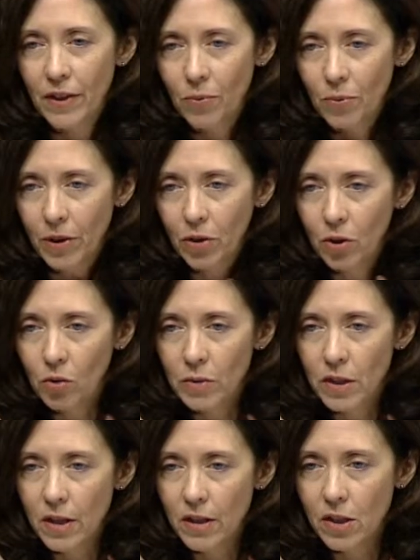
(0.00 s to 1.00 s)
that relook
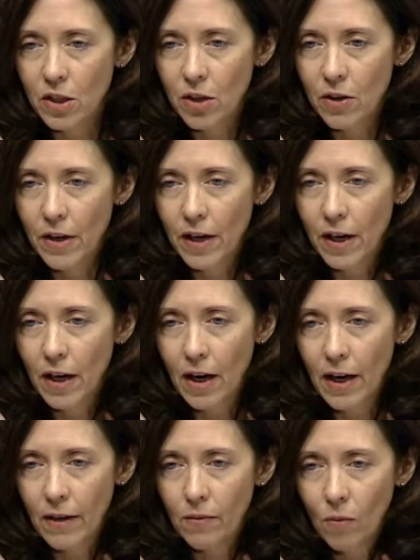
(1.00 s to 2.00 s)
was necessary, and
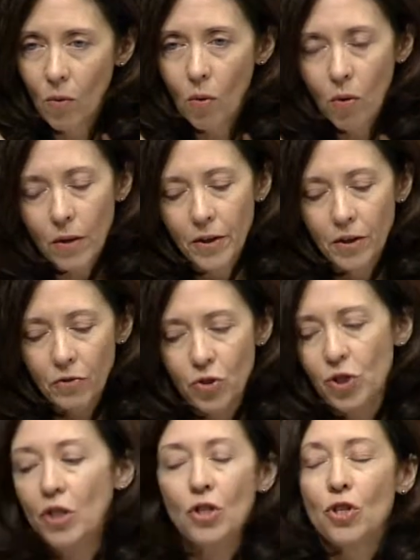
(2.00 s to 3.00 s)

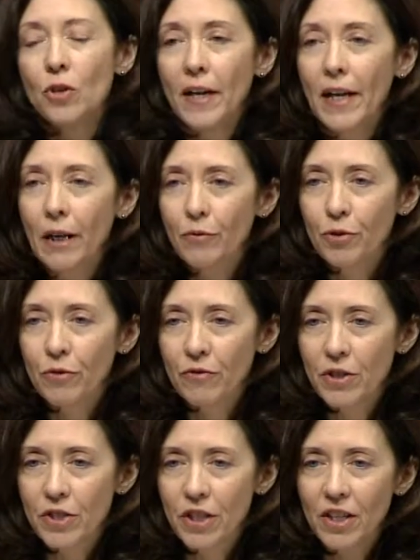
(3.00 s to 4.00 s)
since your Hanford
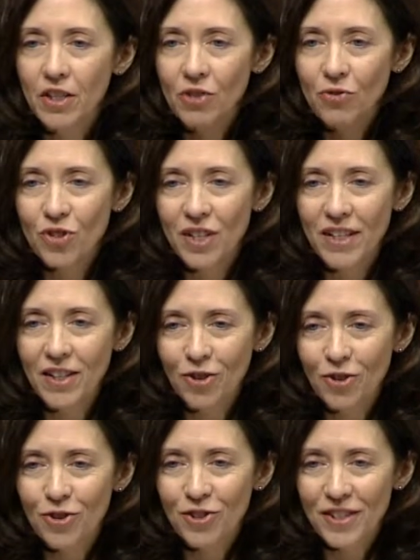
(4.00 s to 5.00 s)
visit and you see the
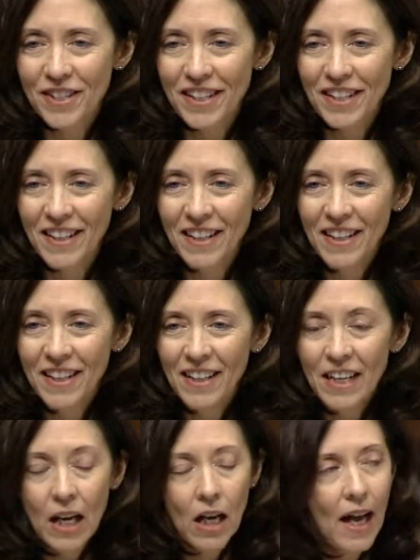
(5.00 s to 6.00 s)
urgency,
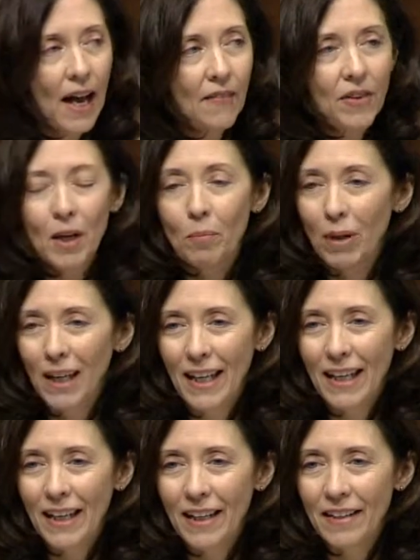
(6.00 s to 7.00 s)
having a
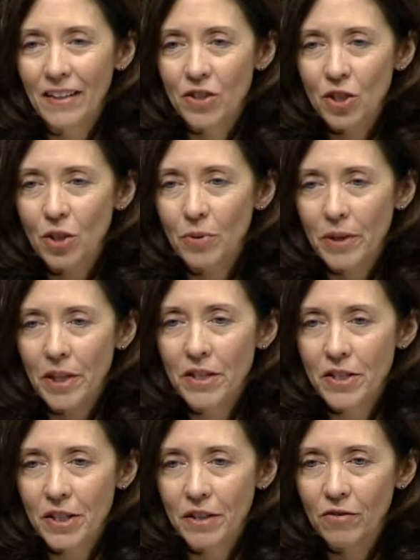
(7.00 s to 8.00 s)
plan that's
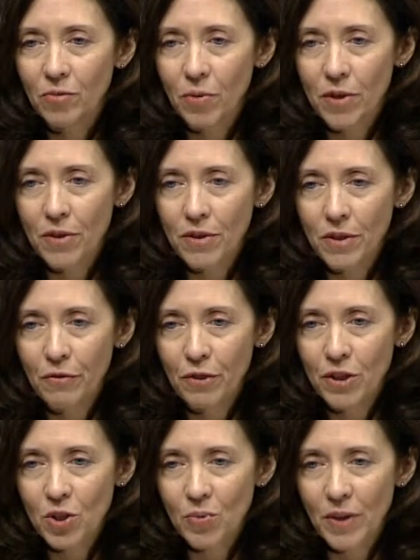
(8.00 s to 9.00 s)
cohesive with the
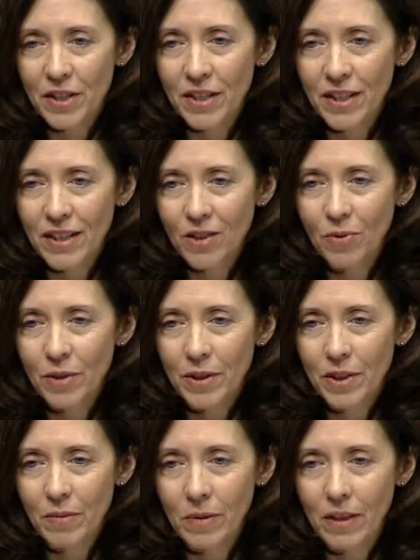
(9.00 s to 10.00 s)
defense waste that is going
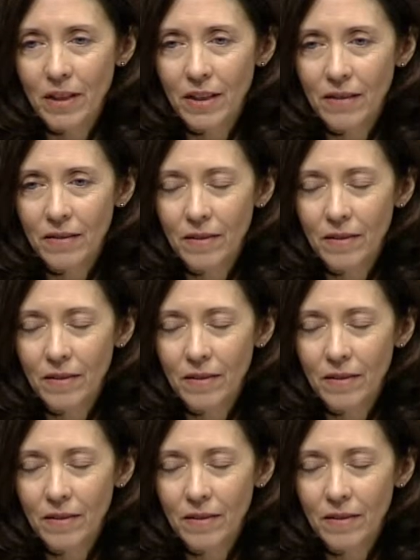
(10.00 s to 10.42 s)
to be,